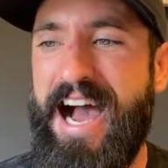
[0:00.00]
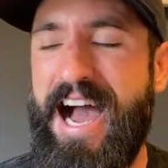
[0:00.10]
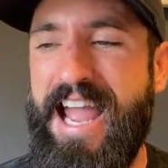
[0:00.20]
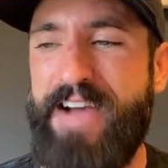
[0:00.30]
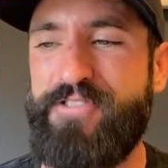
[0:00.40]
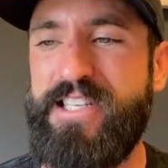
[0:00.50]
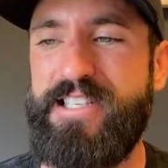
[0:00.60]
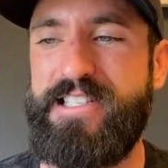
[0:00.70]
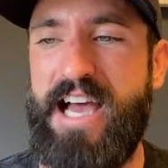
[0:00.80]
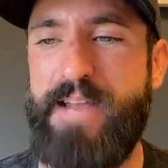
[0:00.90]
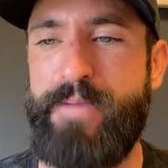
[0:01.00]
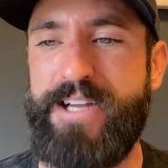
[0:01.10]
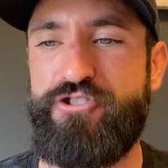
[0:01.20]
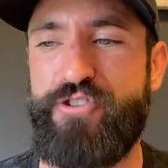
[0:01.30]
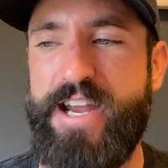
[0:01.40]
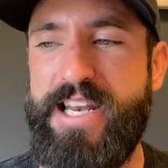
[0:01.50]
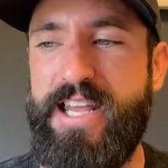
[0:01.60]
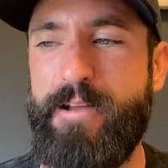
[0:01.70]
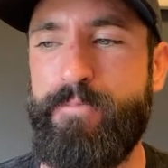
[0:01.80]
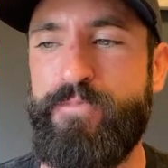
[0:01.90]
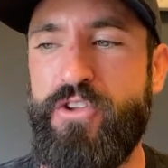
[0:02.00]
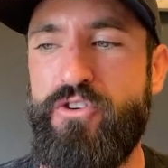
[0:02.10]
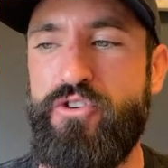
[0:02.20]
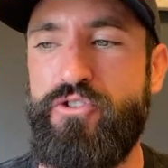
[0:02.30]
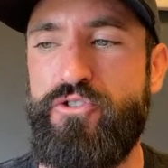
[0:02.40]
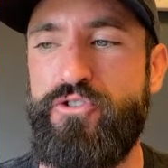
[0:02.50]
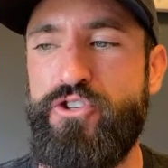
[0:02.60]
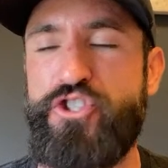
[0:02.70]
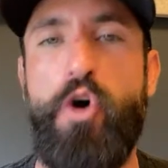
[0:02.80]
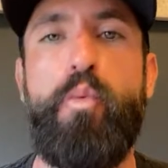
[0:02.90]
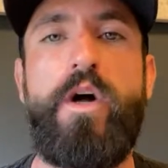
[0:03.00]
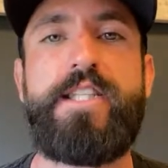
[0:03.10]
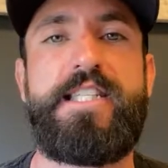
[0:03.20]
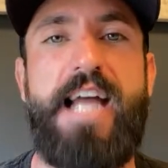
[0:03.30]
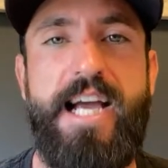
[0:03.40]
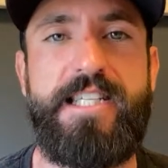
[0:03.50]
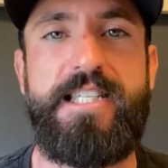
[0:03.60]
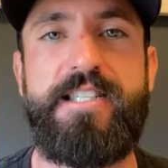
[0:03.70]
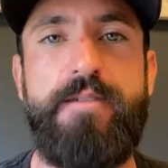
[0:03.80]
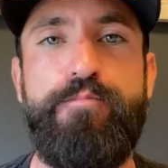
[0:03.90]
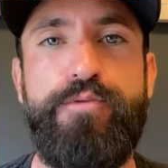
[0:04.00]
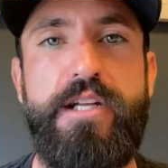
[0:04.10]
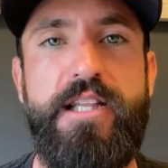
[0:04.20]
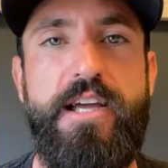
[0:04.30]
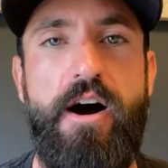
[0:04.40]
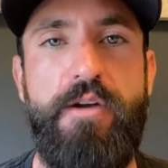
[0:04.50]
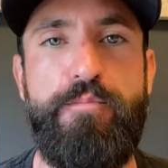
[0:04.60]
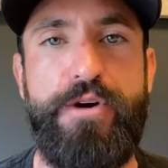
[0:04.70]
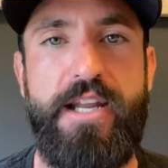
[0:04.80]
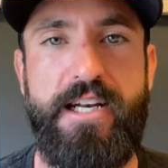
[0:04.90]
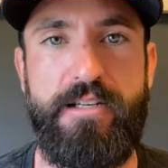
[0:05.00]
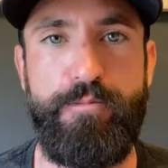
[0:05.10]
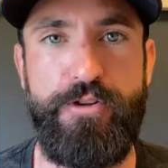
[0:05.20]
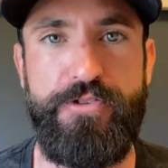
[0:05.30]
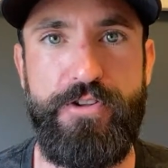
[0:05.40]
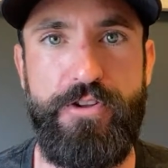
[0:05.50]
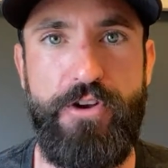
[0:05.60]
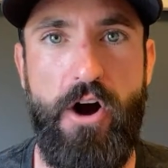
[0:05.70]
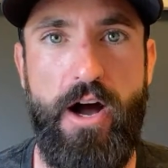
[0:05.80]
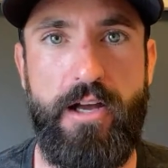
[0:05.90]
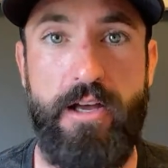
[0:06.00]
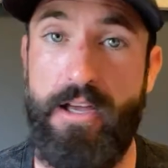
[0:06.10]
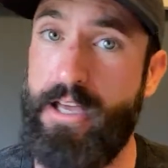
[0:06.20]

I have to design my training so what's next is completely unpredictable to the dog.